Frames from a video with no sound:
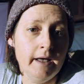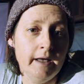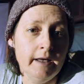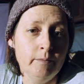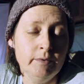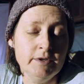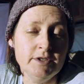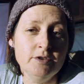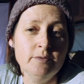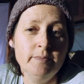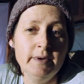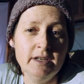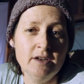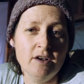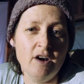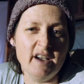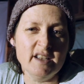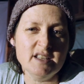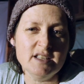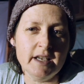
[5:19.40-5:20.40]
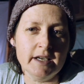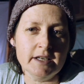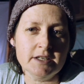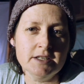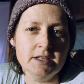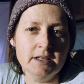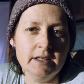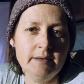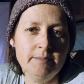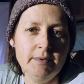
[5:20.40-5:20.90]
which will be nice
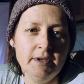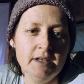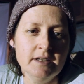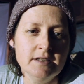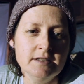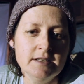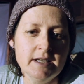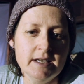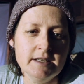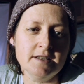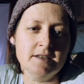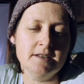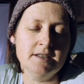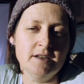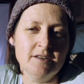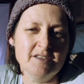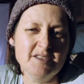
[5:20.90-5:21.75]
actually, because as I said,